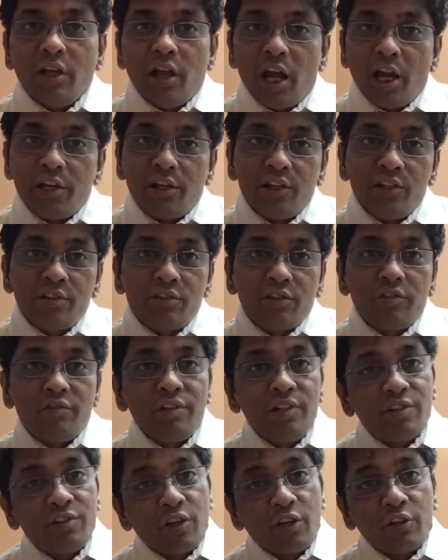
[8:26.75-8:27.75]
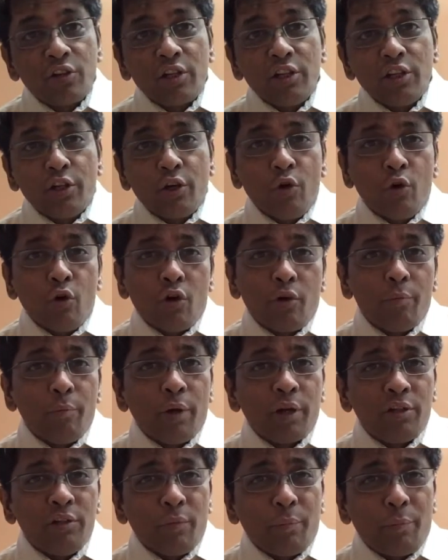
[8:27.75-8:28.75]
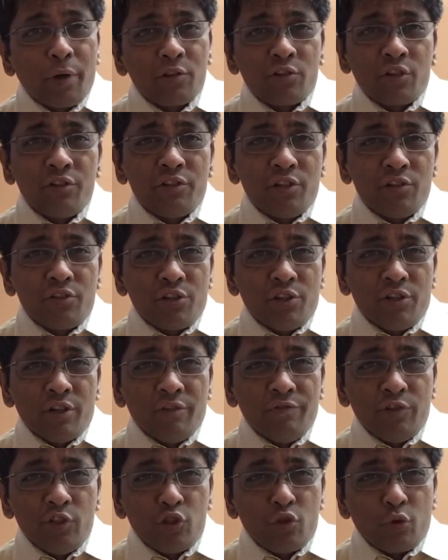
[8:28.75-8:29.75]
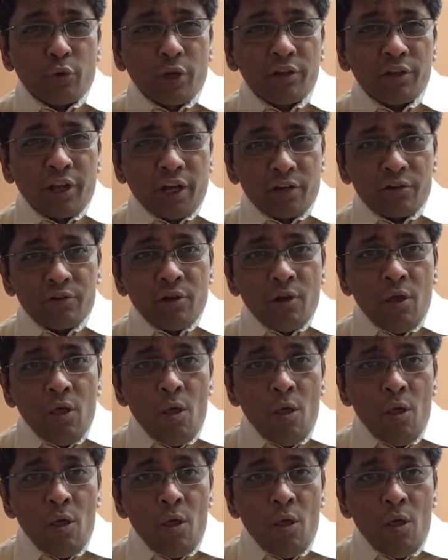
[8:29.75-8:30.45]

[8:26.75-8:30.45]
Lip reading: ITC will certainly go up, but the percentage return which you can get